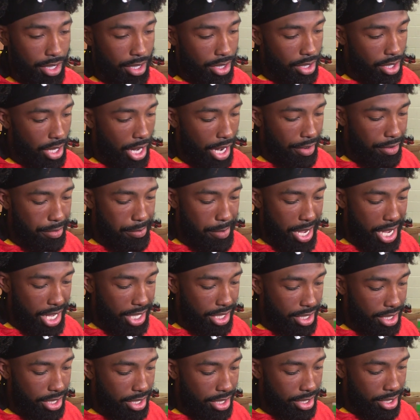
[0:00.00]
You know, everybody
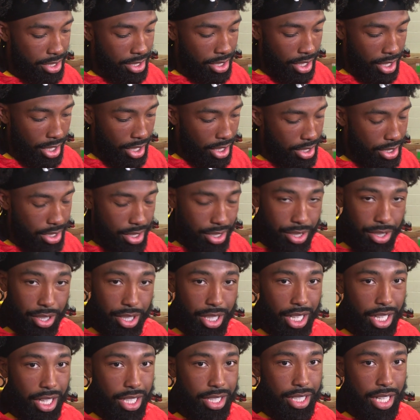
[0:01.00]
just do
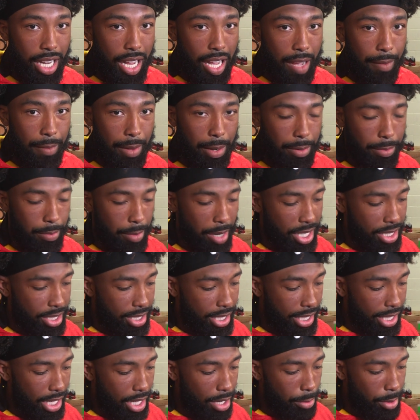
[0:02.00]
your job. Everybody
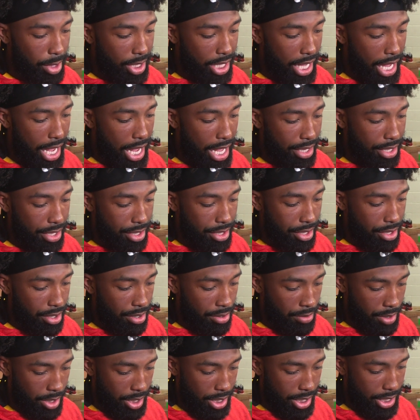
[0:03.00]
take care of what they had to
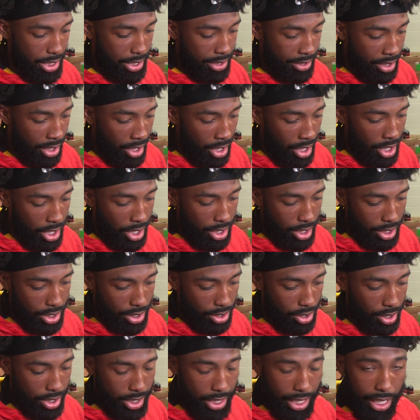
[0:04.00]
do. And just
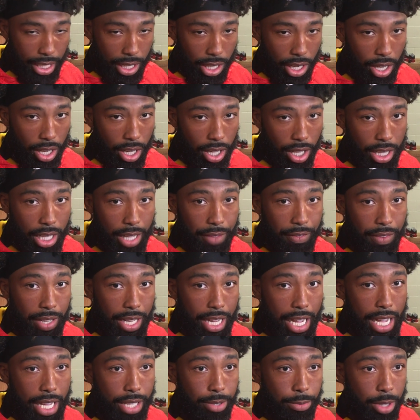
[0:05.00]
it's going to take all 11
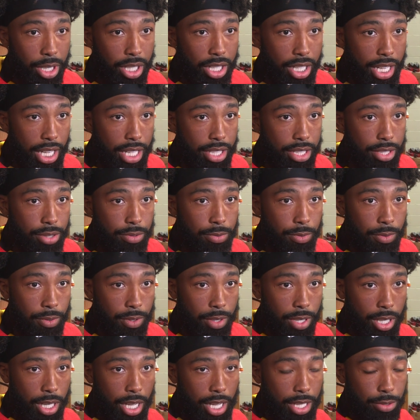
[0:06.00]
guys working together
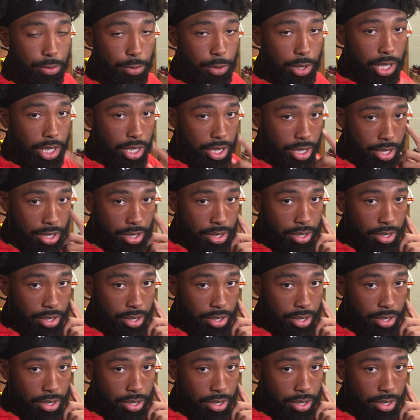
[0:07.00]
as one.